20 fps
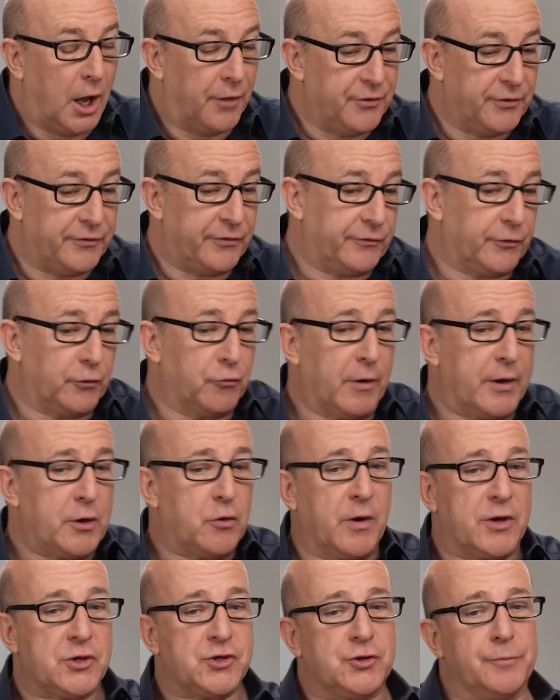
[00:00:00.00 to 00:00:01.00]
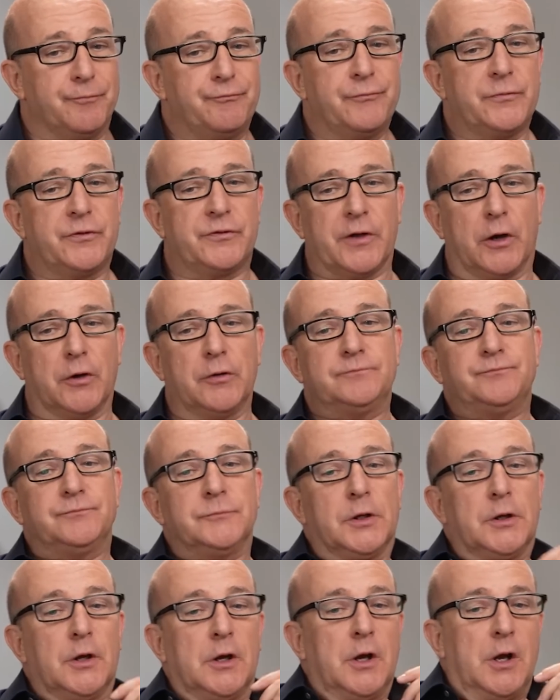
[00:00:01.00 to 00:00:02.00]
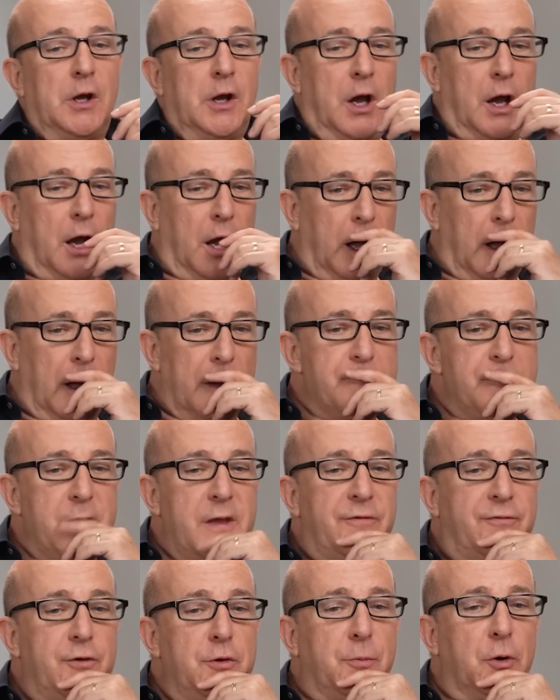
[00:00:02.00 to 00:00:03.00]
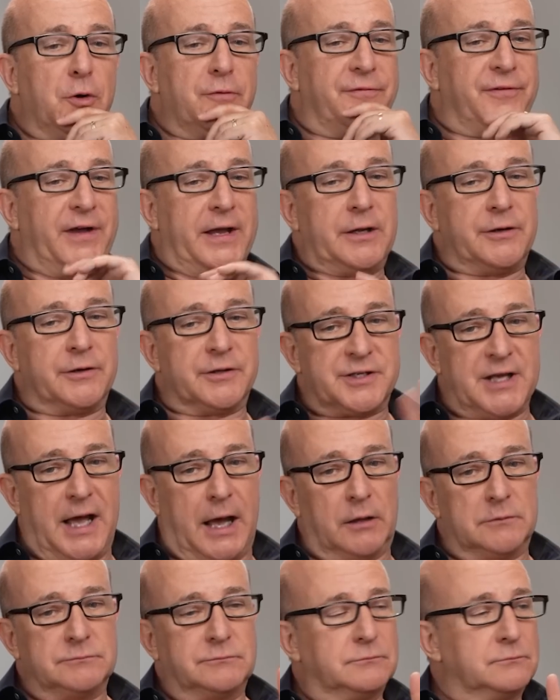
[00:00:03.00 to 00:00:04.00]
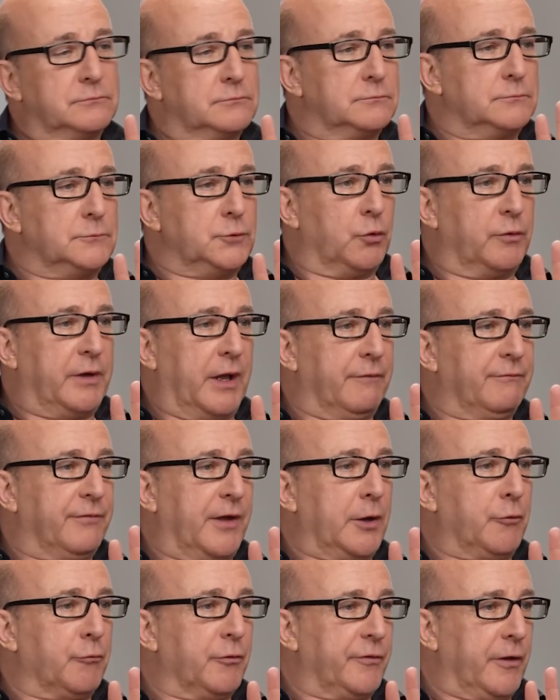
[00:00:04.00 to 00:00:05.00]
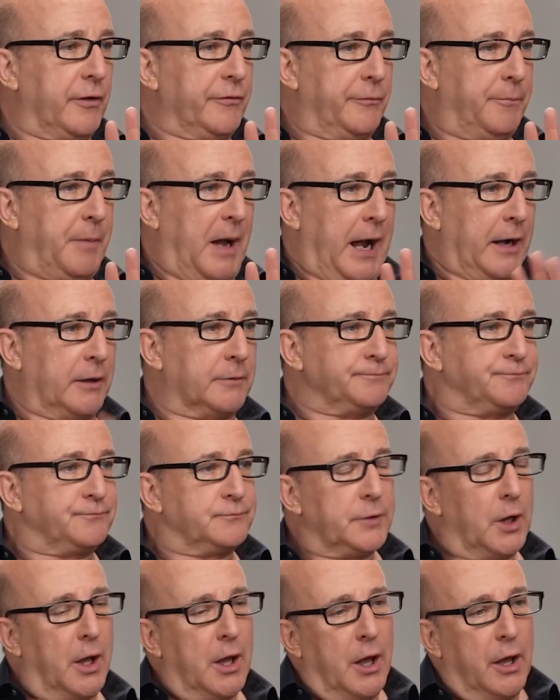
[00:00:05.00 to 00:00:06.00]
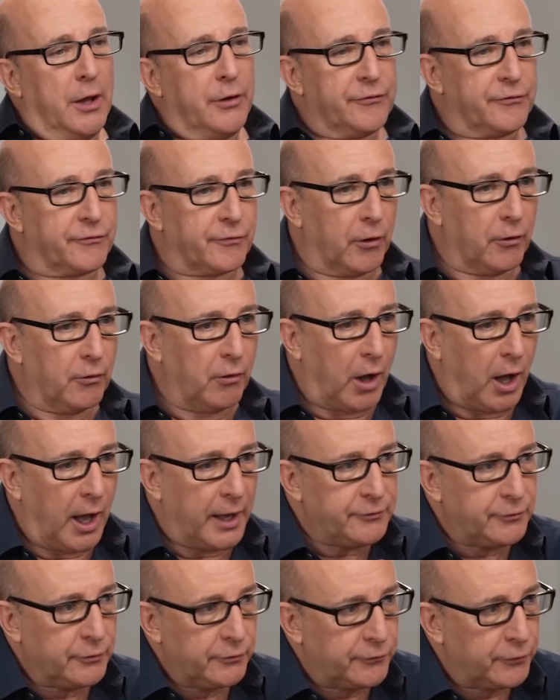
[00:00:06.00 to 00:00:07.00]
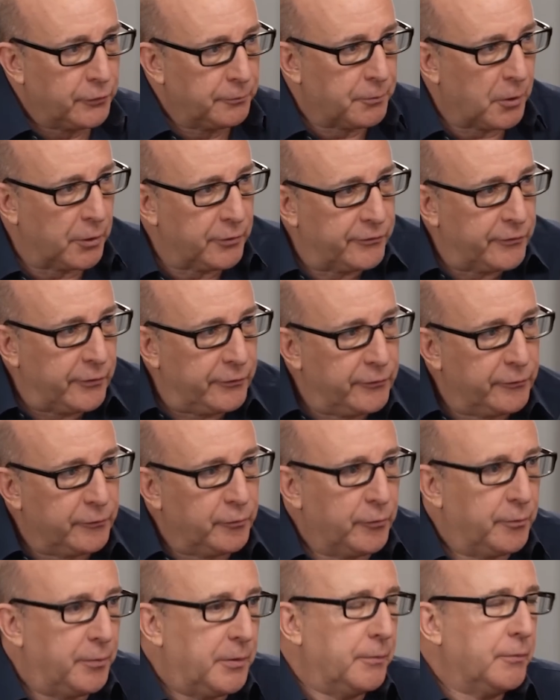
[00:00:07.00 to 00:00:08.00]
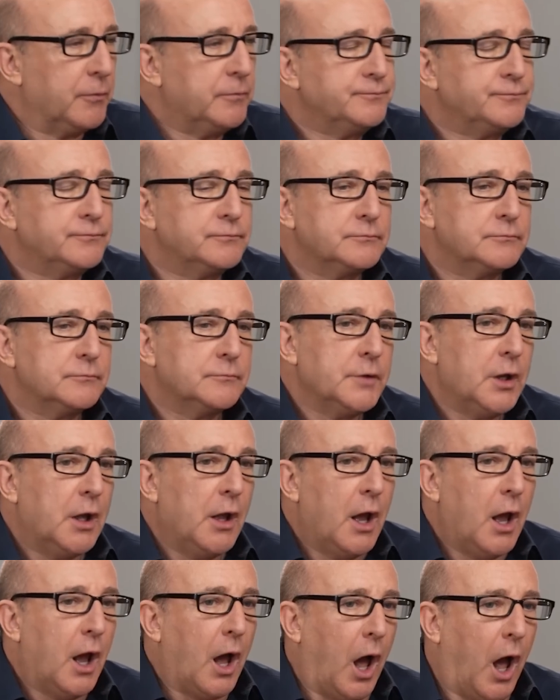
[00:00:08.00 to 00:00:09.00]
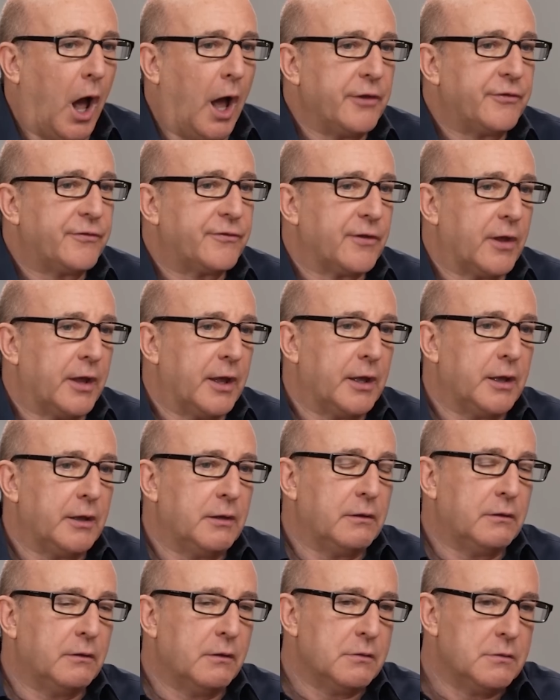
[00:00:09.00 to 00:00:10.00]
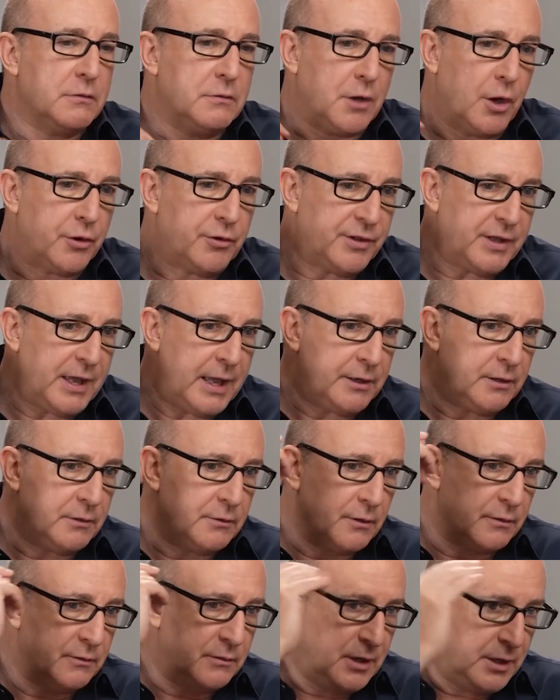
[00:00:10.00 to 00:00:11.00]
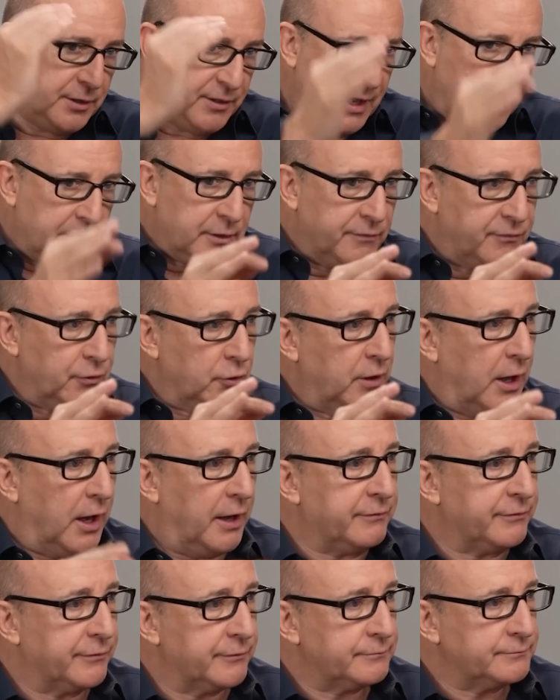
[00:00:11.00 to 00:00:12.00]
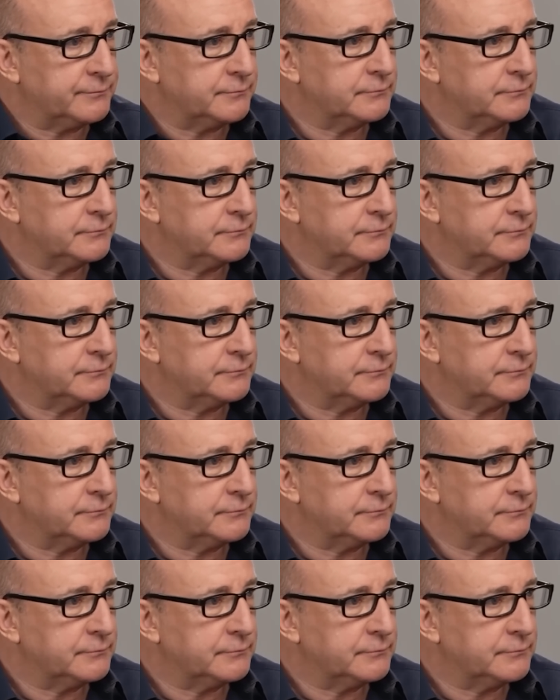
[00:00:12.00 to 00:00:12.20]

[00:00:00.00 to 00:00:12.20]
This is a great question. So if you put vagueness out, you'll get vague results back. So I do two processes with people. I say, go to the end, near the end of your life,